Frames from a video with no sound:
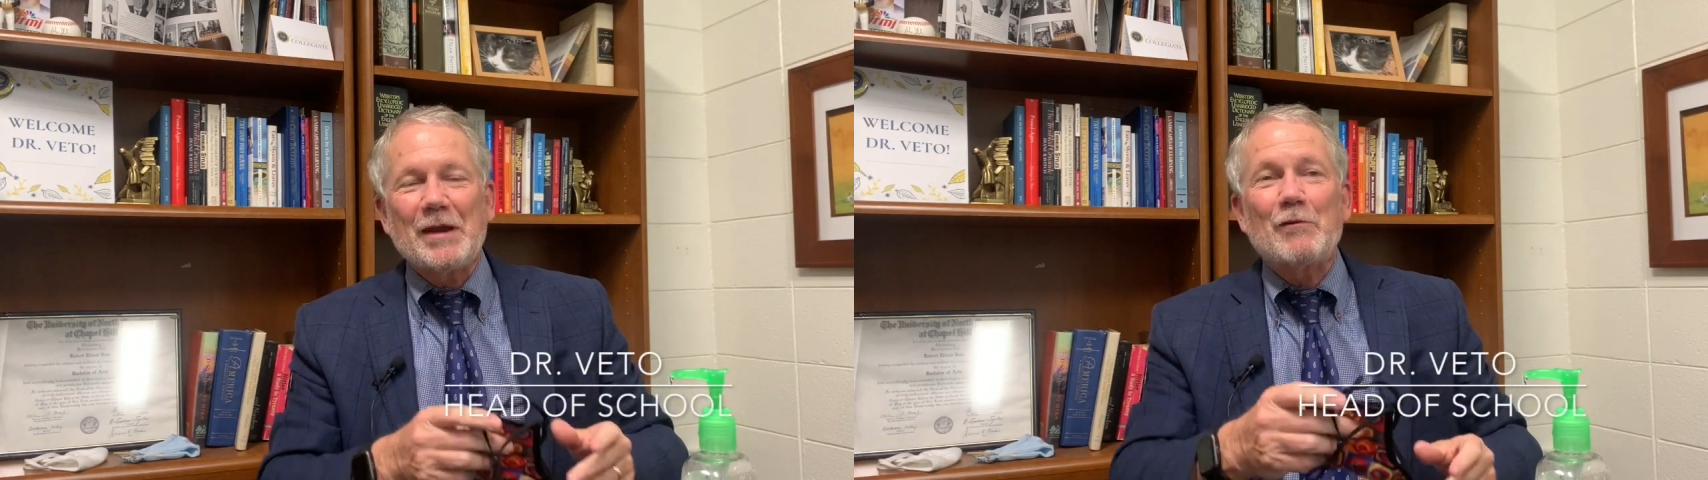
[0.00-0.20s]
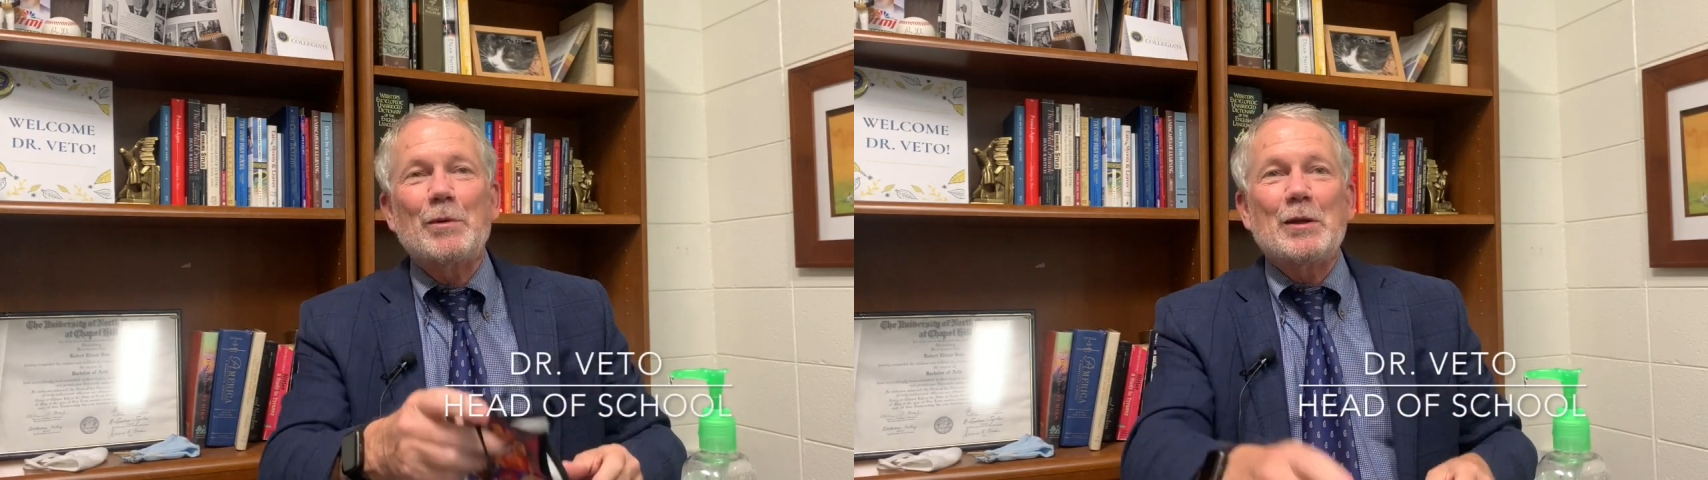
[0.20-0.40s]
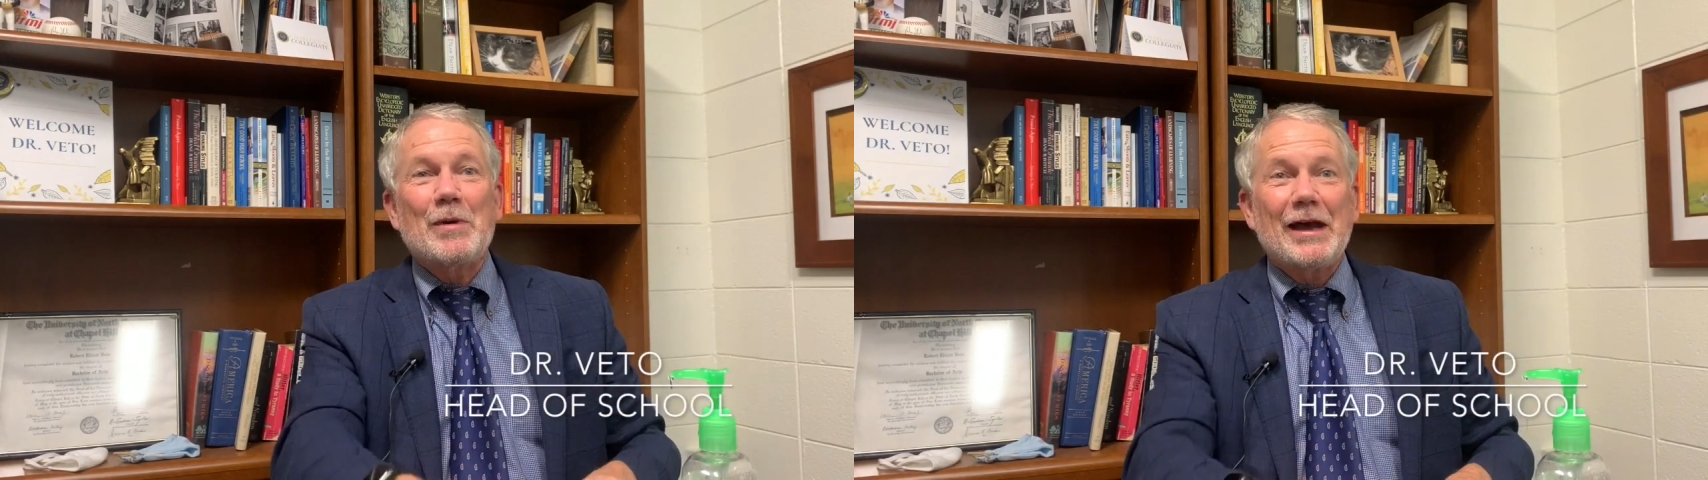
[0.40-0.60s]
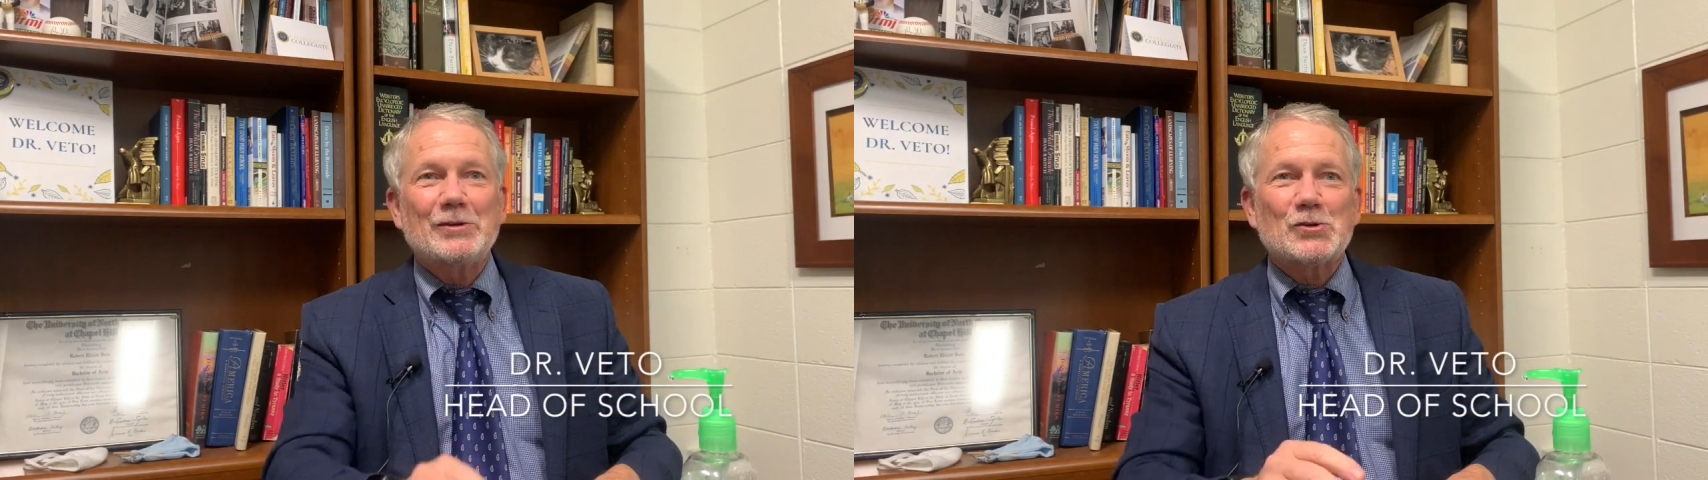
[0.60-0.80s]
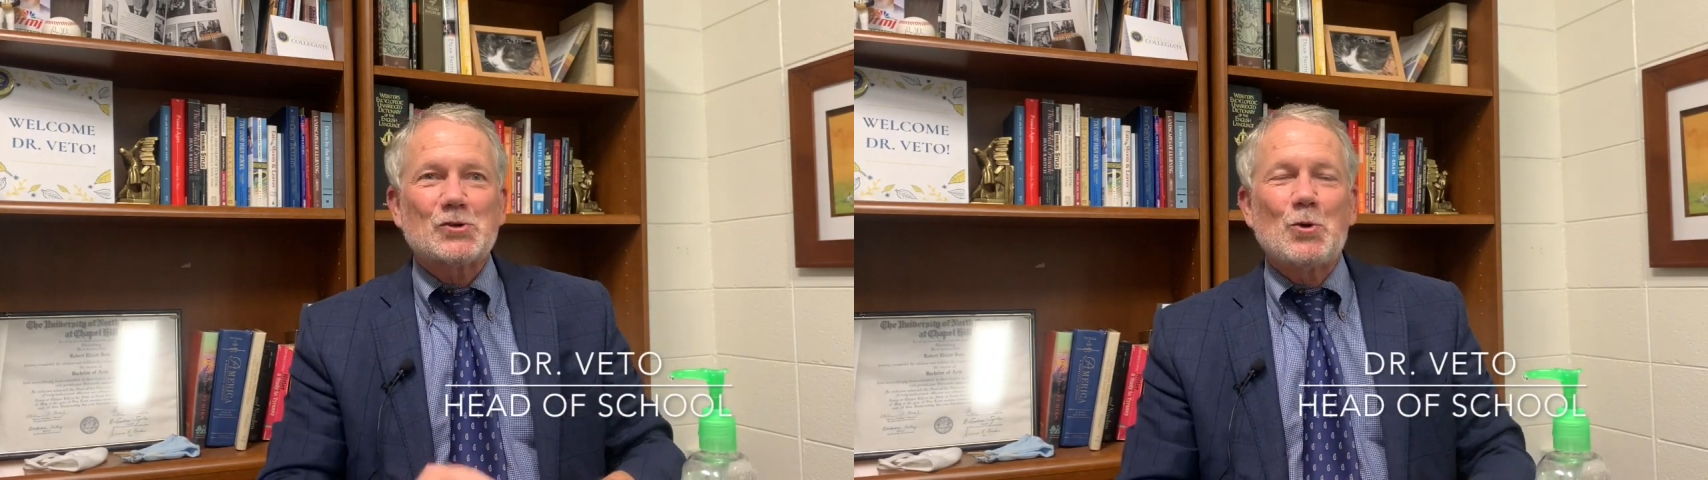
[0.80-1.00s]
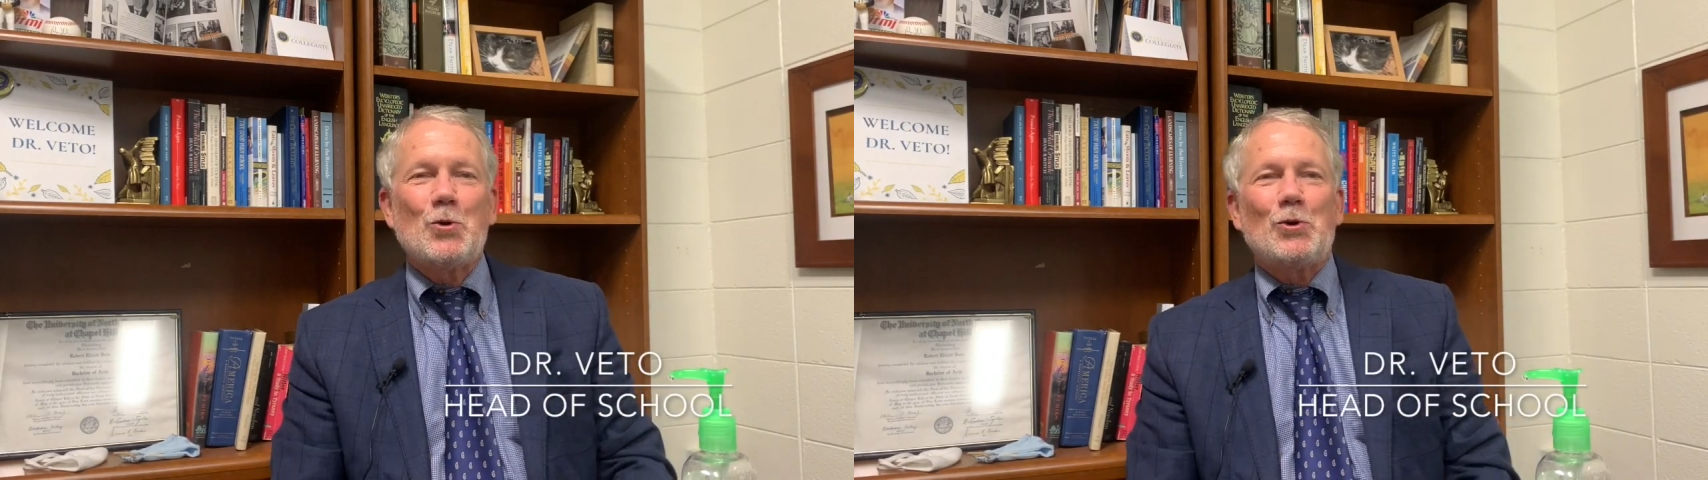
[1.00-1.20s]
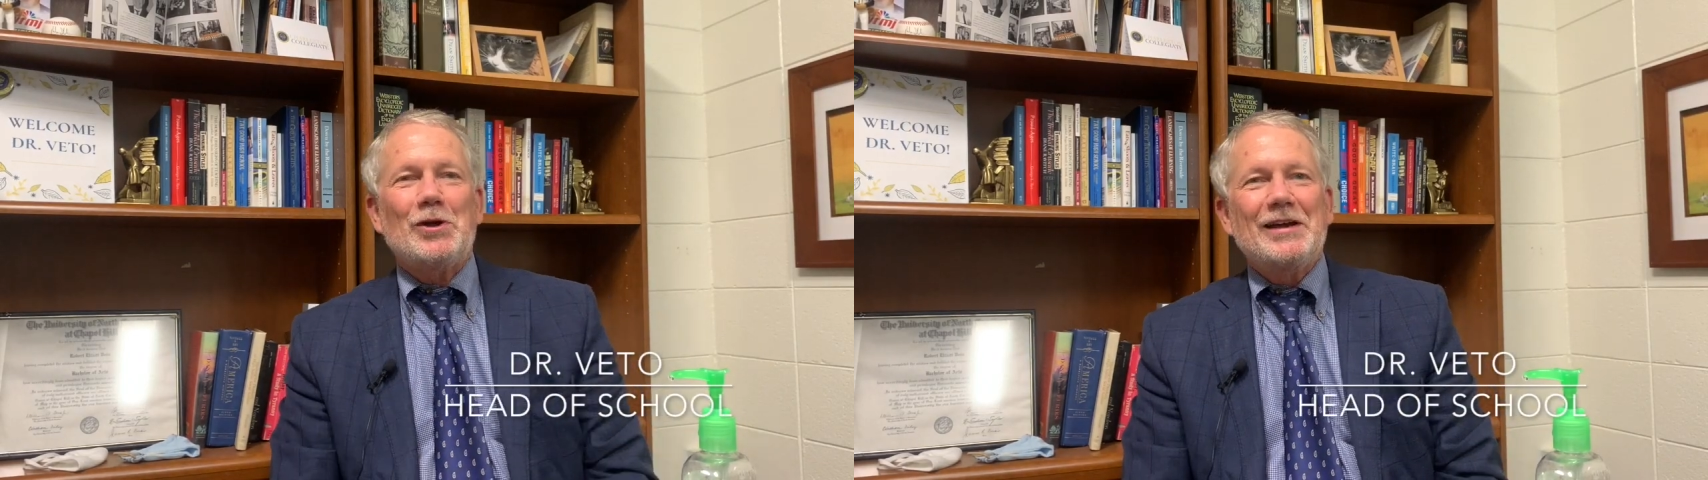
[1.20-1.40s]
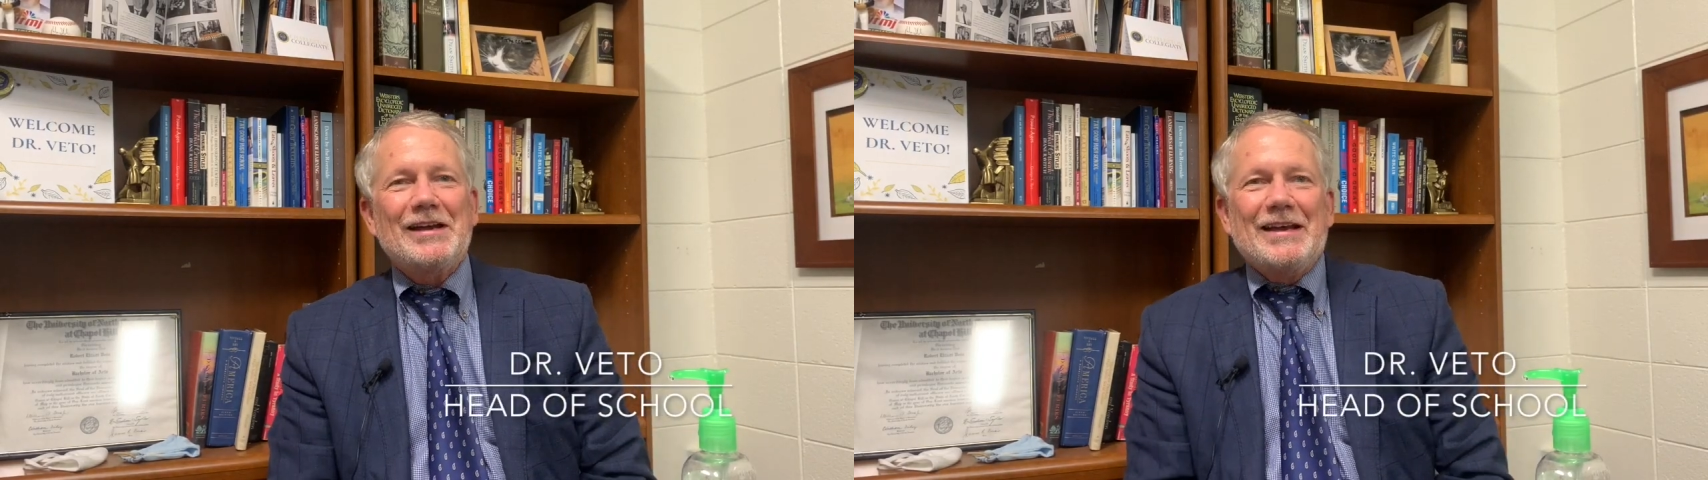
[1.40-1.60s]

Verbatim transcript: everybody back to school.